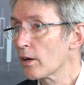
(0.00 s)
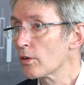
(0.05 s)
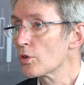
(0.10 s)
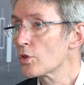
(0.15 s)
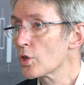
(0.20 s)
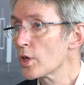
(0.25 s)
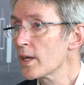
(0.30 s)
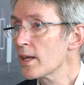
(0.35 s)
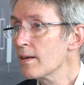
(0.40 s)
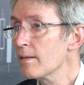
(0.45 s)

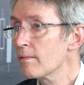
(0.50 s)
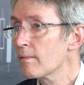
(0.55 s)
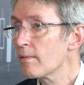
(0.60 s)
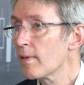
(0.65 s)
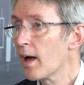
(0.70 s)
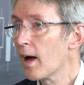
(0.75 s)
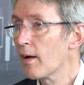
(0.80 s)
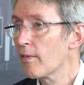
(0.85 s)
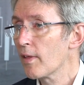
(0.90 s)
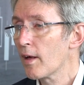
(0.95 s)
country.
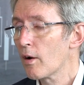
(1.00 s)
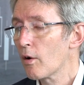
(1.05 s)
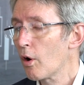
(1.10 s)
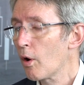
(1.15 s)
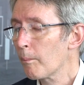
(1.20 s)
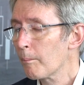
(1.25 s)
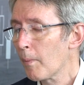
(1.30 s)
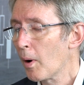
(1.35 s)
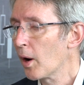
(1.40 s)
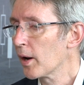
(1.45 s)
There
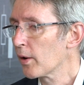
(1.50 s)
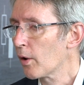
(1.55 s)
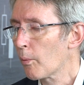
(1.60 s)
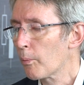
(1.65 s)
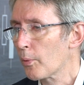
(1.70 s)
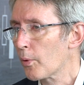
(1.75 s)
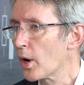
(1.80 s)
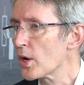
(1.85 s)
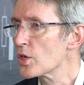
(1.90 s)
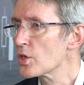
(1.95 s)
are mining
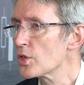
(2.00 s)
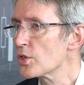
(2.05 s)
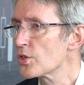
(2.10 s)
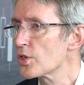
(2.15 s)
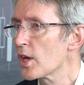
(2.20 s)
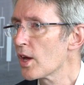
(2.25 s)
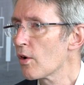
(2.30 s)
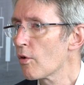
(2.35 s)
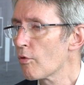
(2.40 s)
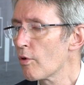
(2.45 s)

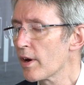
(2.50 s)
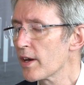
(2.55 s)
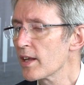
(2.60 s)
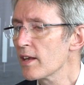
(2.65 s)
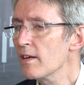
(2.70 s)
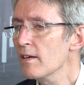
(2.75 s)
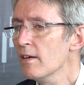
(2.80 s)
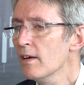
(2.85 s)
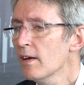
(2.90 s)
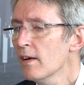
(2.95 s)
operations there
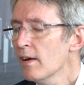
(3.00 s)
already.